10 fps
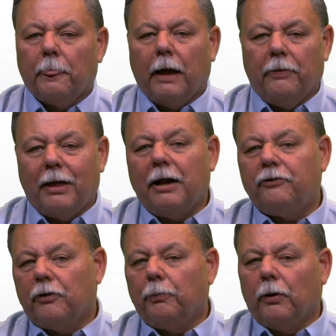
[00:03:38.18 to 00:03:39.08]
And
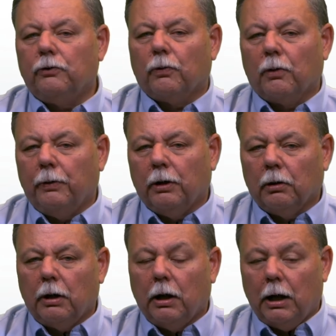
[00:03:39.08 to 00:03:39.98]
that's the point where
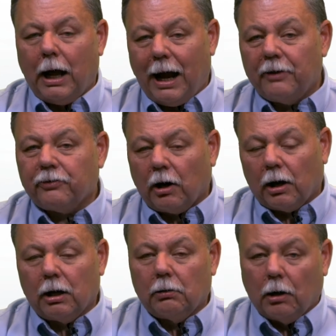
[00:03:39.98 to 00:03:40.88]
we'll ask
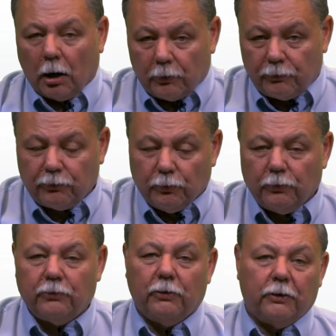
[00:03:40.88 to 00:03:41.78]
our
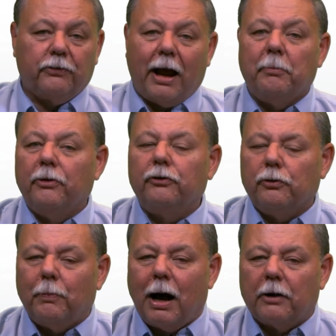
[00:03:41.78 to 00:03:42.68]
students to examine the
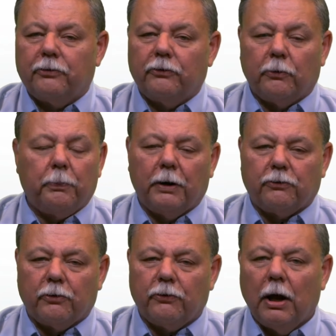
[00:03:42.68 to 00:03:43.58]
two boxes, the
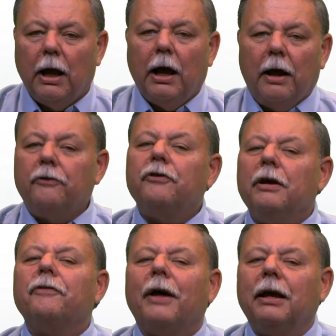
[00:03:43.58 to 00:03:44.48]
pictures, and see
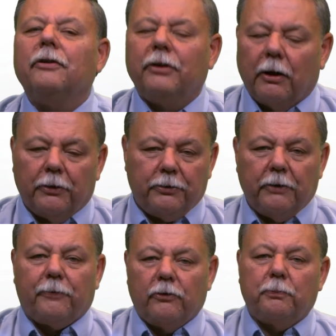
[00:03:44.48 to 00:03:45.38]
if they can tell the
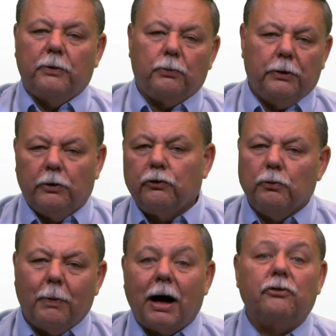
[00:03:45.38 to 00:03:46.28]
difference between the two
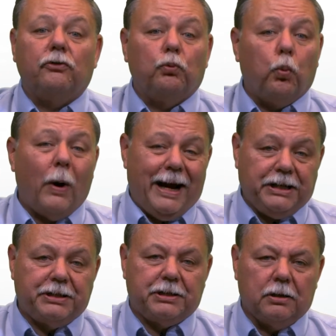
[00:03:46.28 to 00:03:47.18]
box
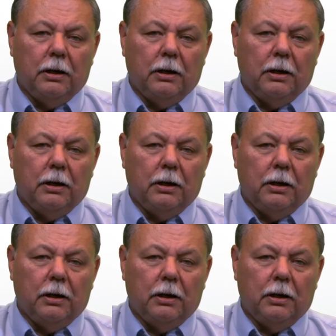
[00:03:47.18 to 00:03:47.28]
weights.